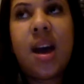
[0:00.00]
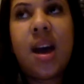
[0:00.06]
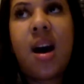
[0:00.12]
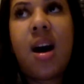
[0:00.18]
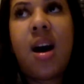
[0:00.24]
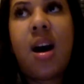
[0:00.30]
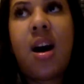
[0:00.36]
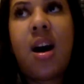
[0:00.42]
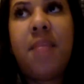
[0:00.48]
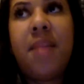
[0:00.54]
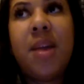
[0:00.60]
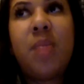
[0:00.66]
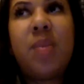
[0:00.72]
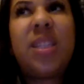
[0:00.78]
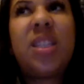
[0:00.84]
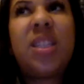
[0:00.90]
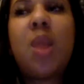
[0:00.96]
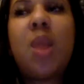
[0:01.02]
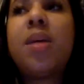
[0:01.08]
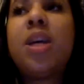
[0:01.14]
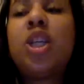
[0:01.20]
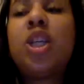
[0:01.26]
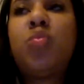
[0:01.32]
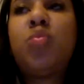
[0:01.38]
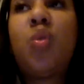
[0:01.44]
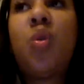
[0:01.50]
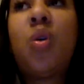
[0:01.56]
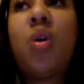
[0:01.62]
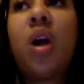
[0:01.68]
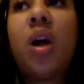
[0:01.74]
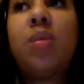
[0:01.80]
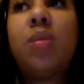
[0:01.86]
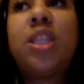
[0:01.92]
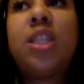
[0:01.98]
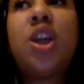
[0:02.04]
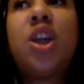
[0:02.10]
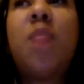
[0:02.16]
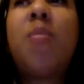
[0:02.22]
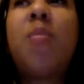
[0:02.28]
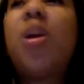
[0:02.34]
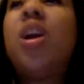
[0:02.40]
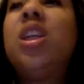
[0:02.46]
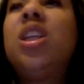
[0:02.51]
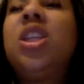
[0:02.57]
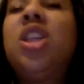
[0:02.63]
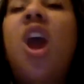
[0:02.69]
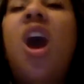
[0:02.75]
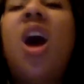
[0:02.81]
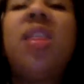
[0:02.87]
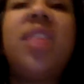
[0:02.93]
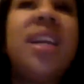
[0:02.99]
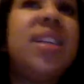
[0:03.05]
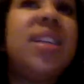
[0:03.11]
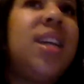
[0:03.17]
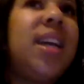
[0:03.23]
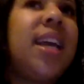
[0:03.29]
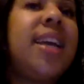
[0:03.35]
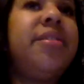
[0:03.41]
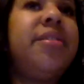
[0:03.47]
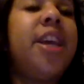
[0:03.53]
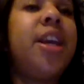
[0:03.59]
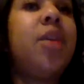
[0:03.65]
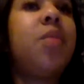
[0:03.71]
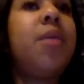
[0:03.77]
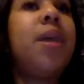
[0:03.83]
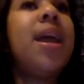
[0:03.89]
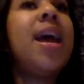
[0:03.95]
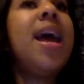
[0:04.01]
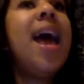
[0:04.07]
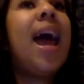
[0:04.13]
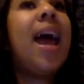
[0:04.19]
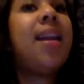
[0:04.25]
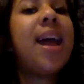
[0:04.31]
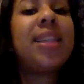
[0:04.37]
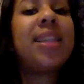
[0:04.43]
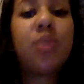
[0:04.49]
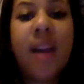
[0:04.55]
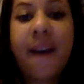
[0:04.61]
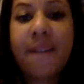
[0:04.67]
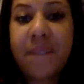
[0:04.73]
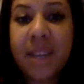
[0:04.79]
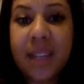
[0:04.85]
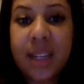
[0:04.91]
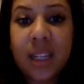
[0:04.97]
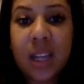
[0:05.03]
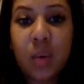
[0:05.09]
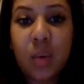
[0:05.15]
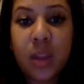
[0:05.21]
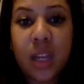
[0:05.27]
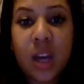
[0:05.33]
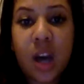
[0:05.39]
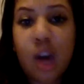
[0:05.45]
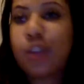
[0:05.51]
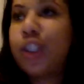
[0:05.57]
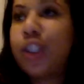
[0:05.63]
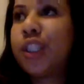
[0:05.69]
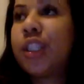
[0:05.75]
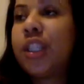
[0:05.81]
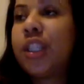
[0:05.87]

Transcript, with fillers: Um, it was so much more. It was so more authentic and genuine, and that's when I fell in love with the culture.